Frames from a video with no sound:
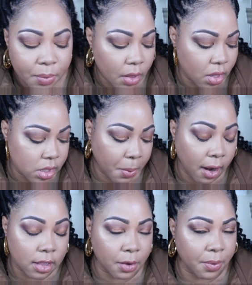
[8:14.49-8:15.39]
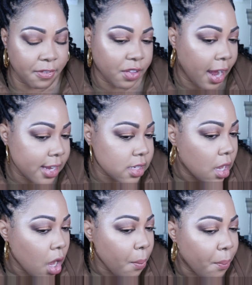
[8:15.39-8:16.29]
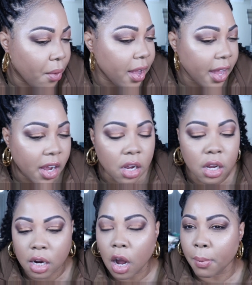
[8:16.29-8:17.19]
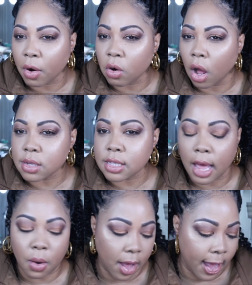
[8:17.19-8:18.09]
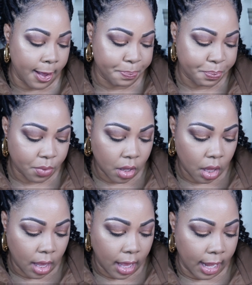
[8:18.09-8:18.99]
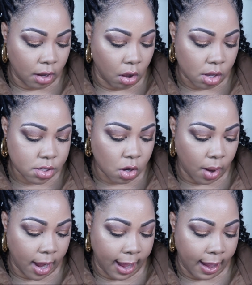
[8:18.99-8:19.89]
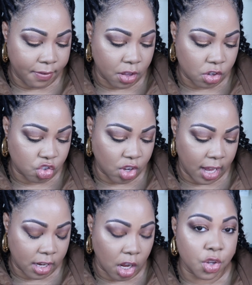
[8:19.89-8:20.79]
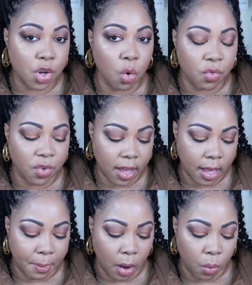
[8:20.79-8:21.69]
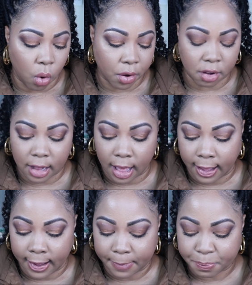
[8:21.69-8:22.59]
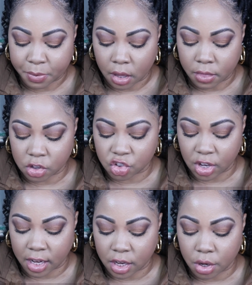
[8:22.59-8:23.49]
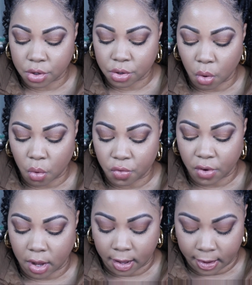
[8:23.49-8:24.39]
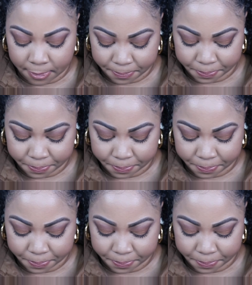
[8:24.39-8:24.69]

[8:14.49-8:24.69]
the sparkling reflex, but it could come across that way. And also I have the shade Nova in my waterline. The shade Nova